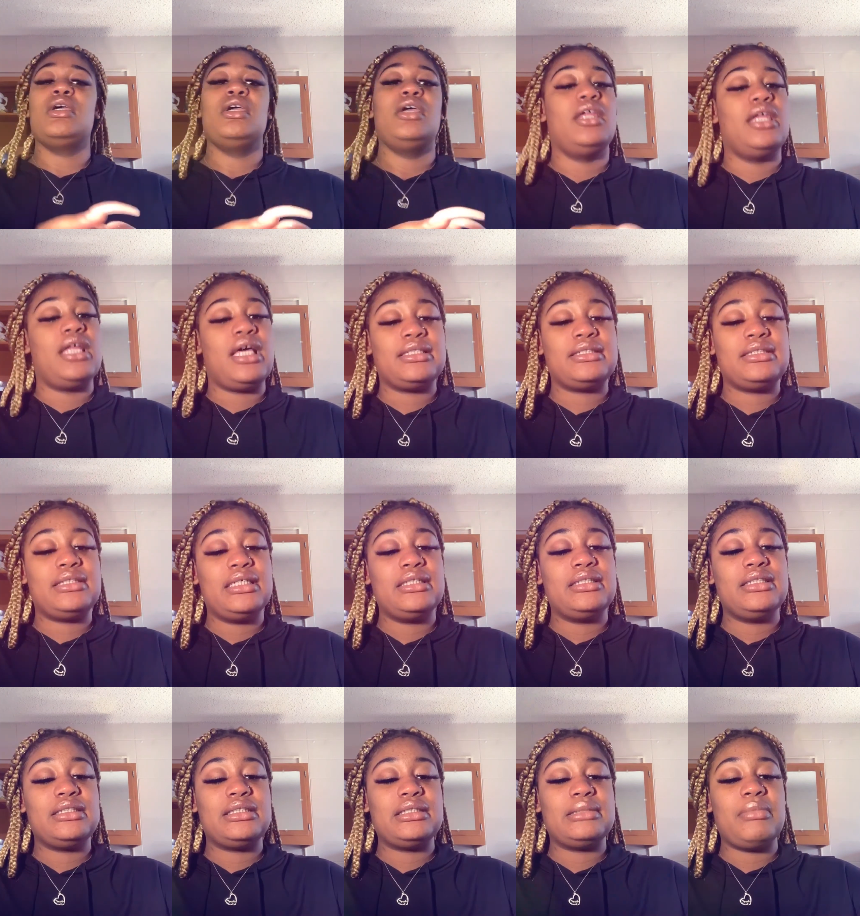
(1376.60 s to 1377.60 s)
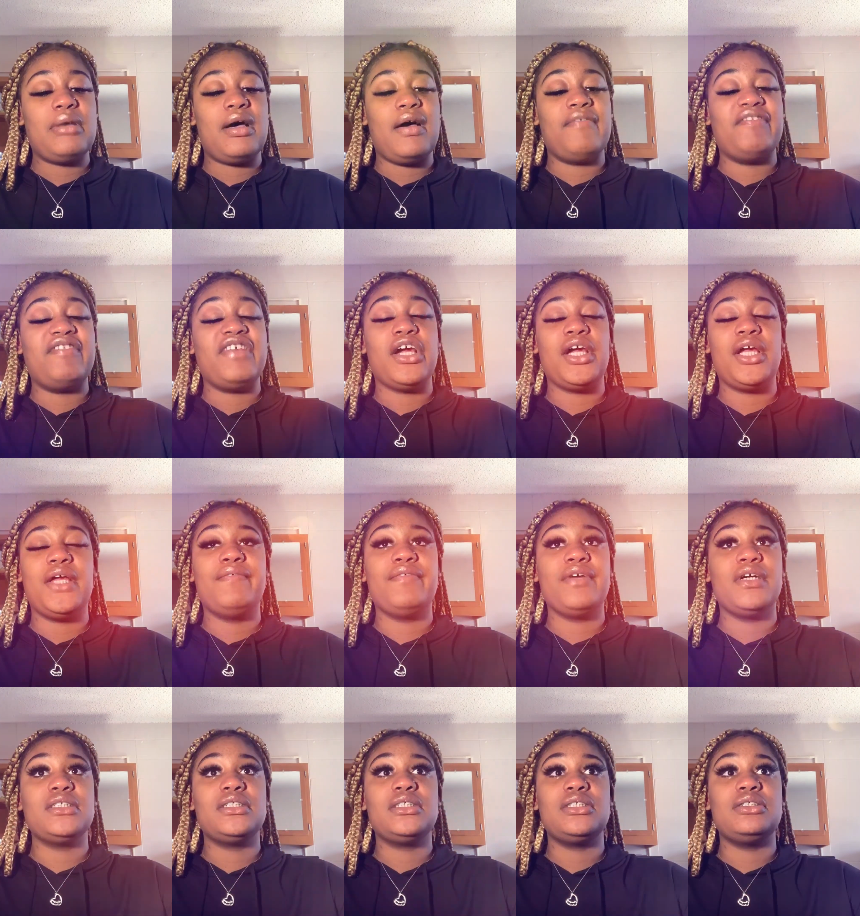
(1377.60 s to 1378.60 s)
And I said this in my very
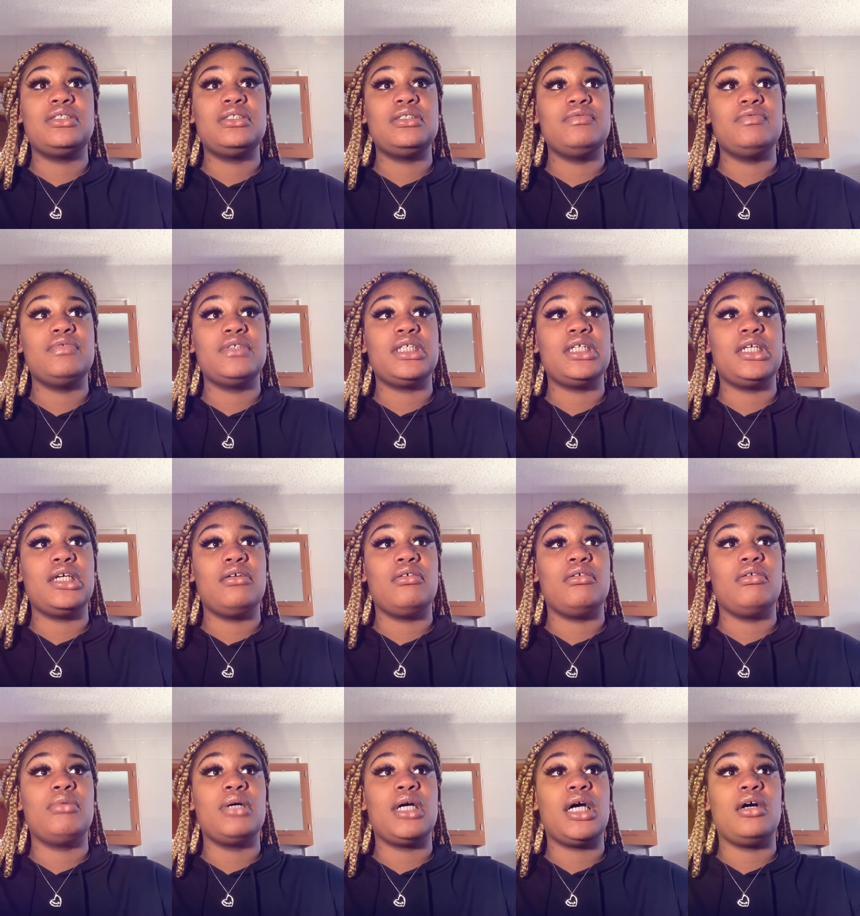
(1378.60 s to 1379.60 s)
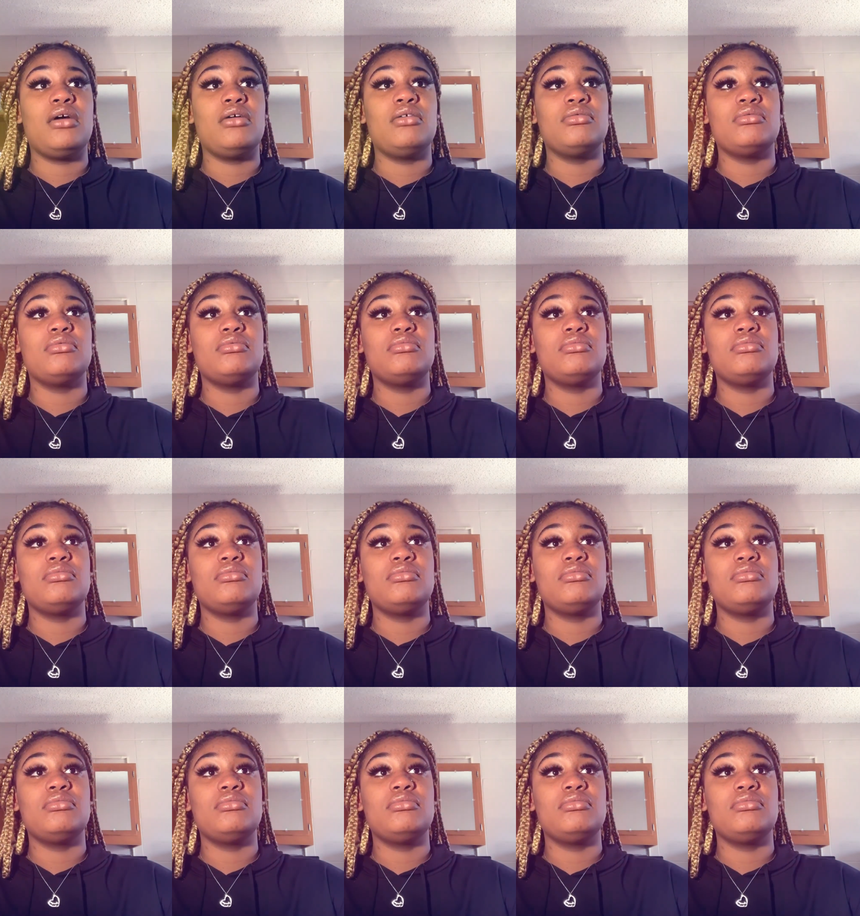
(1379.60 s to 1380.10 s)
first YouTube video about